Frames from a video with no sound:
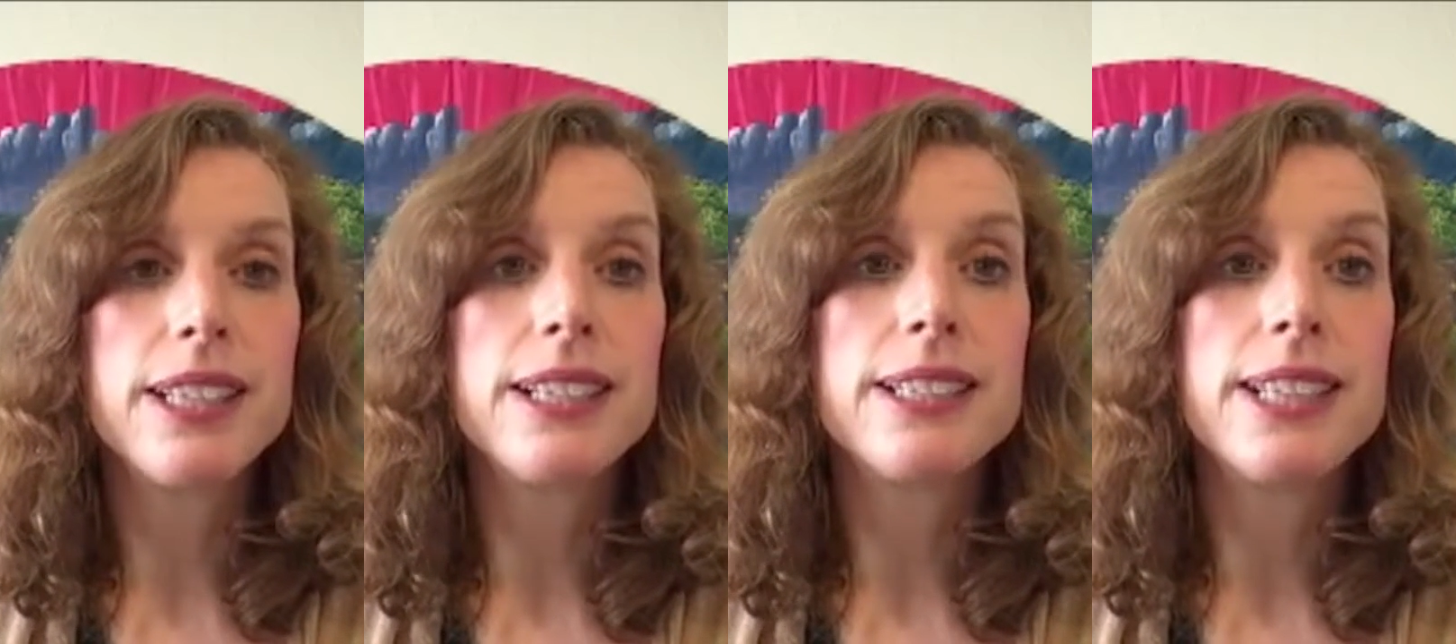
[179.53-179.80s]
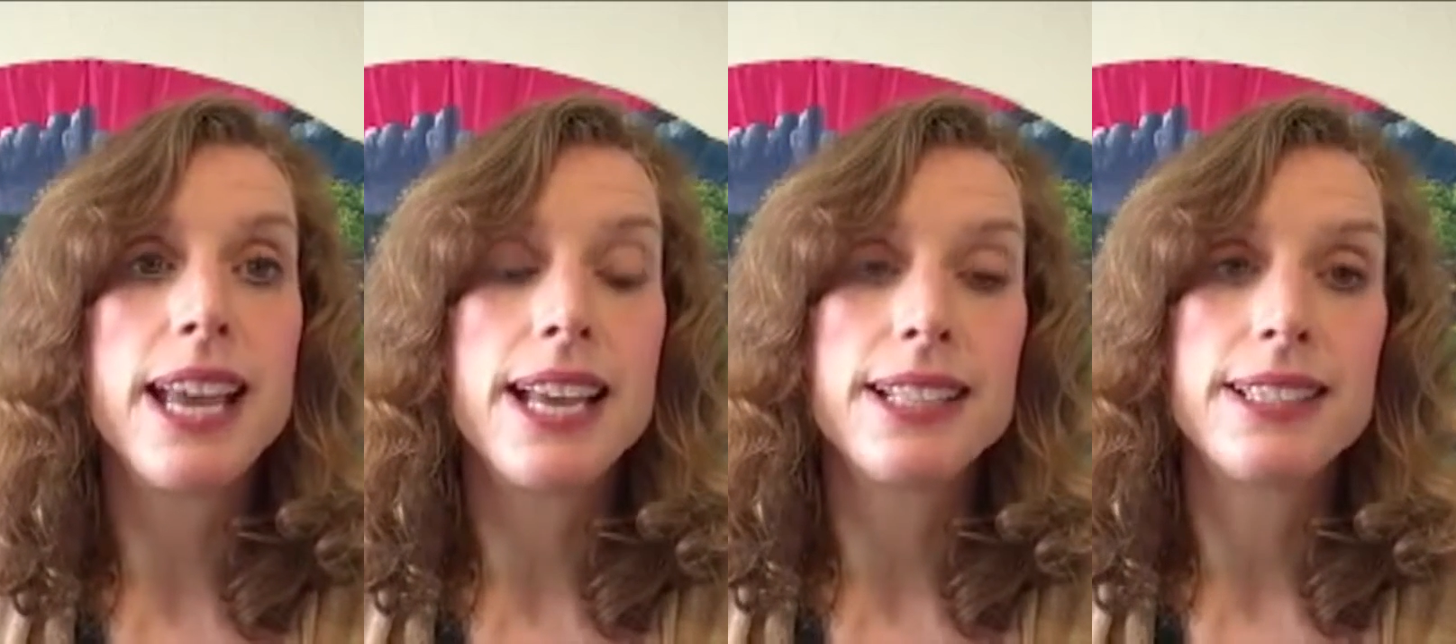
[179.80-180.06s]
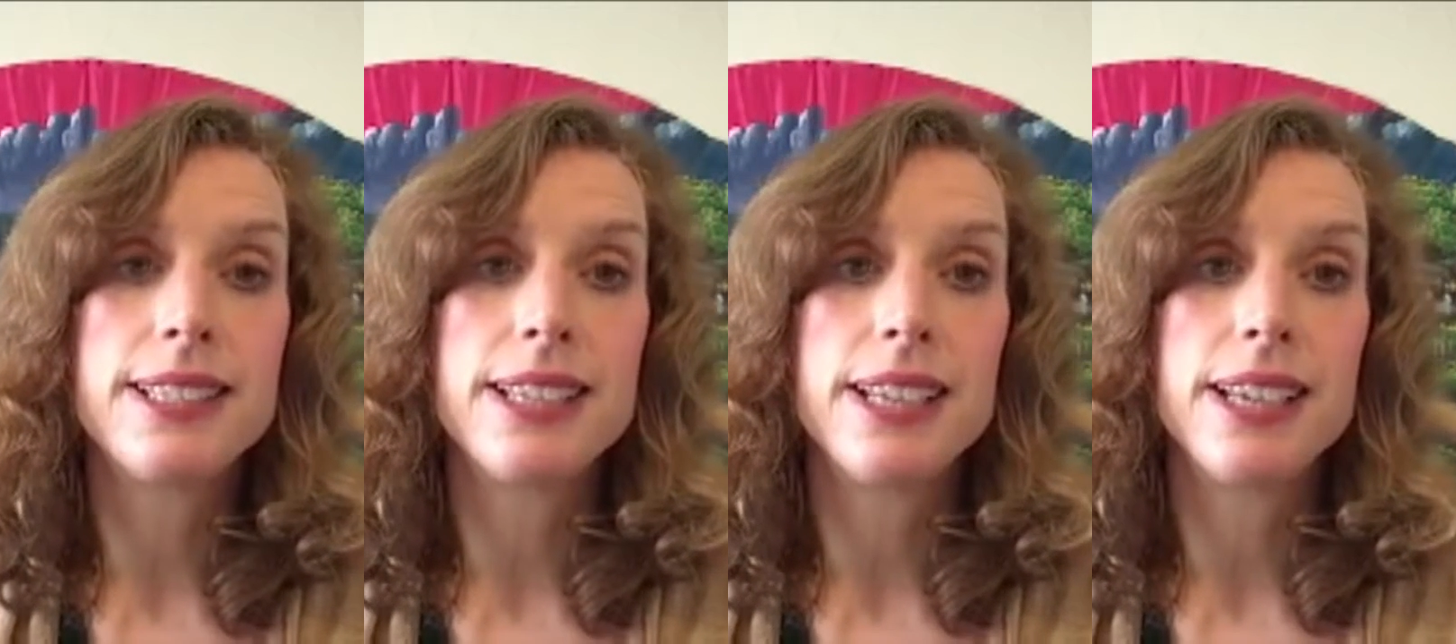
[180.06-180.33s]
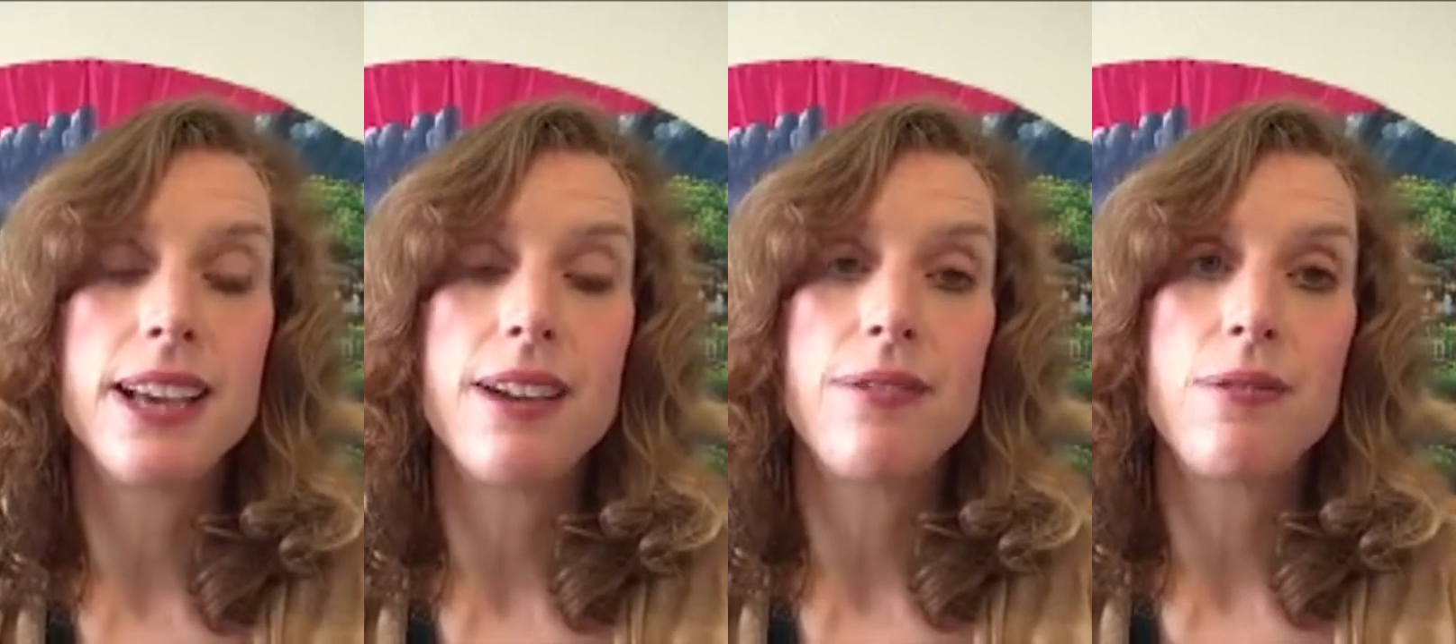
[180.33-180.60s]
the
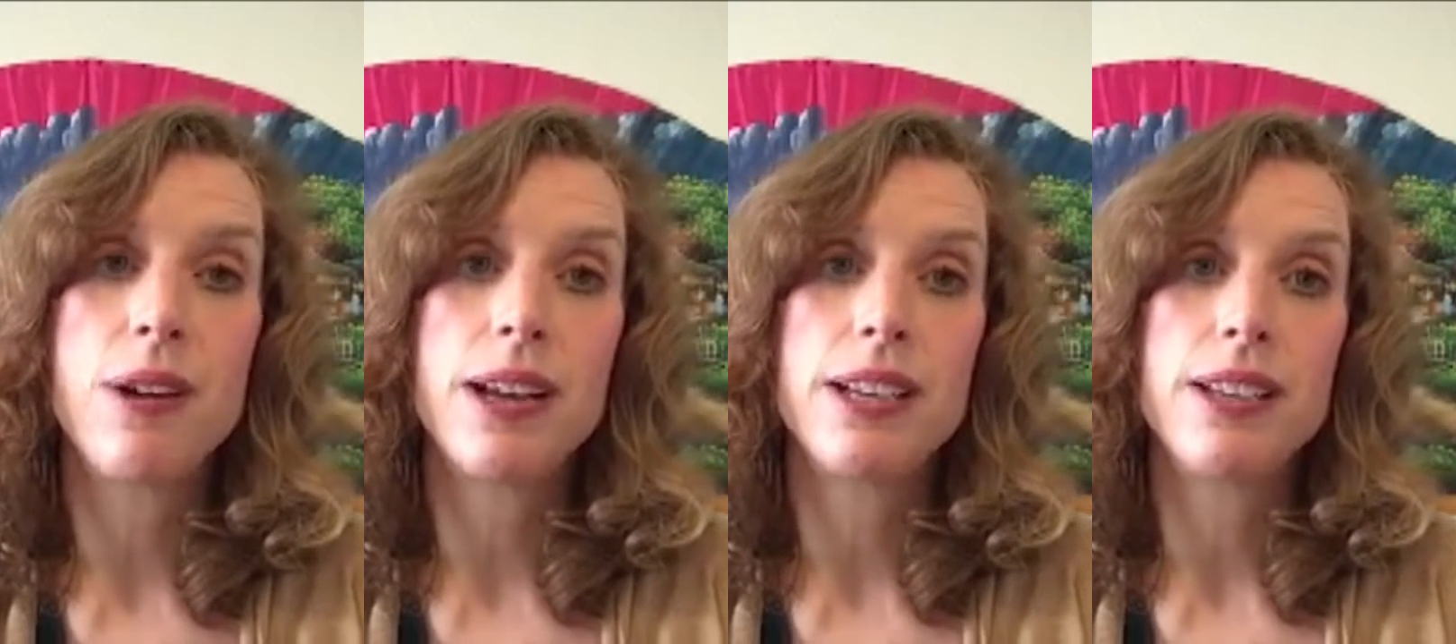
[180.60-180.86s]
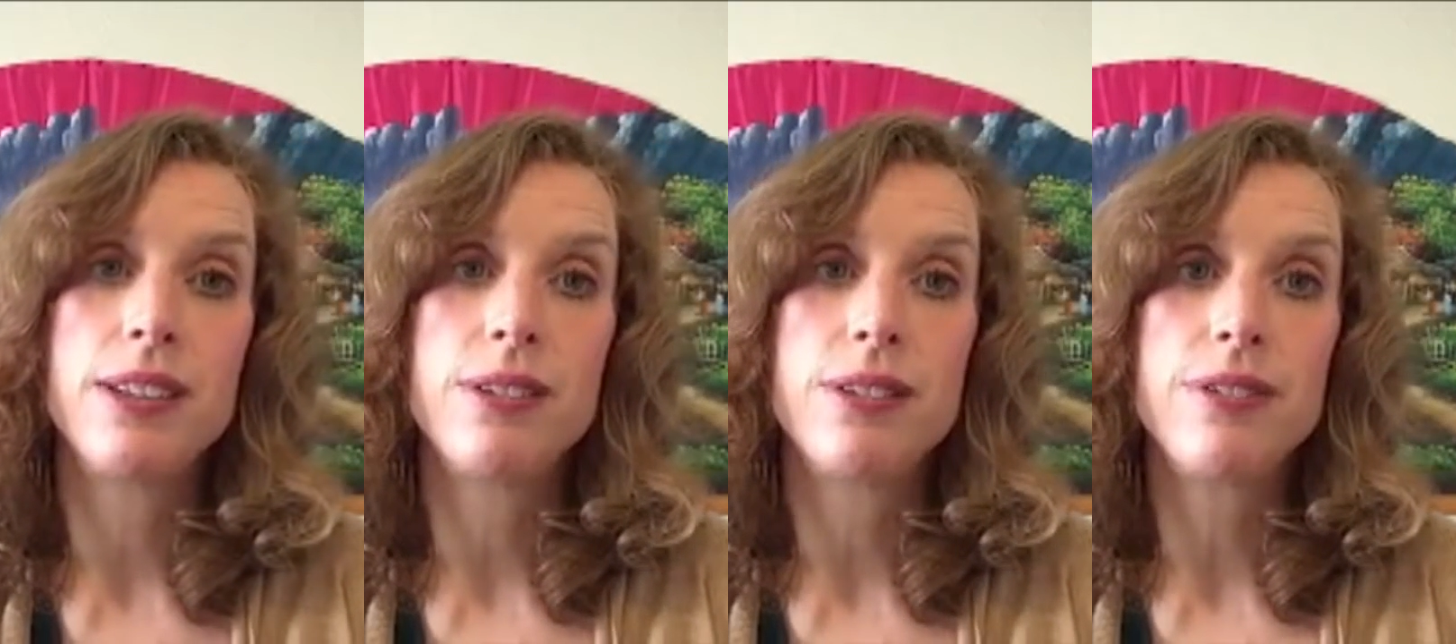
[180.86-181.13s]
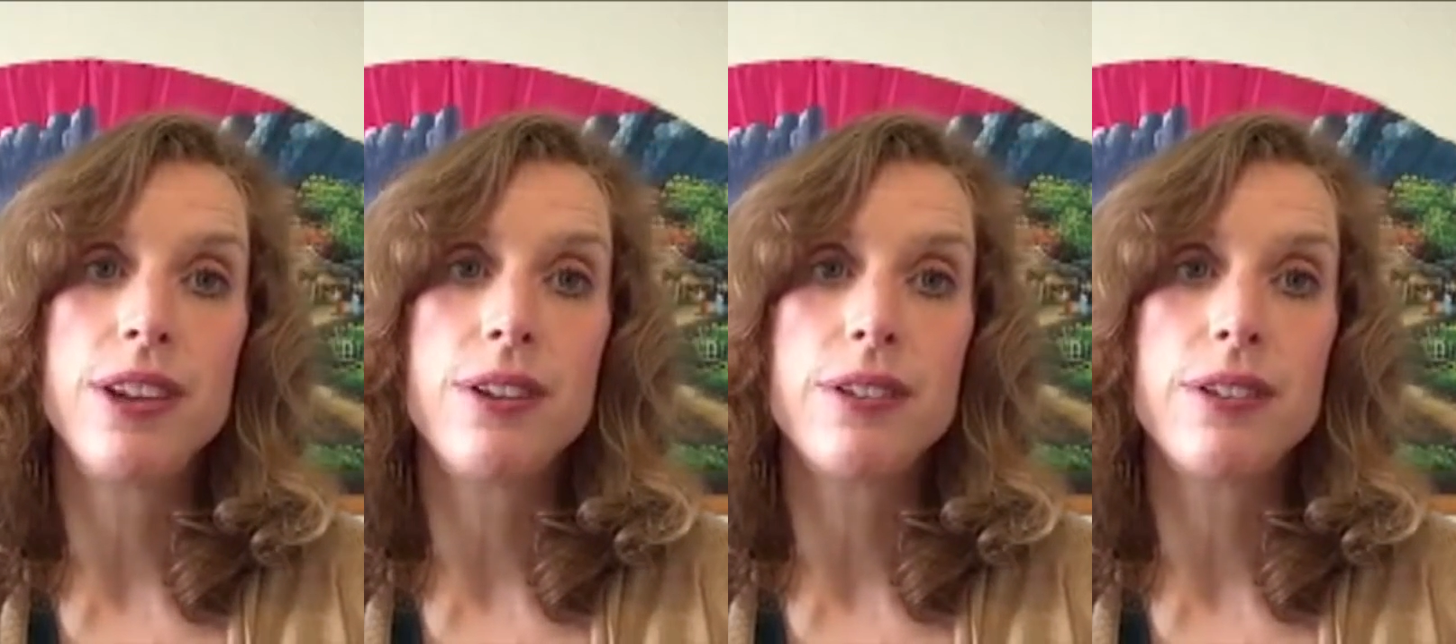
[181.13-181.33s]
intensity of what you have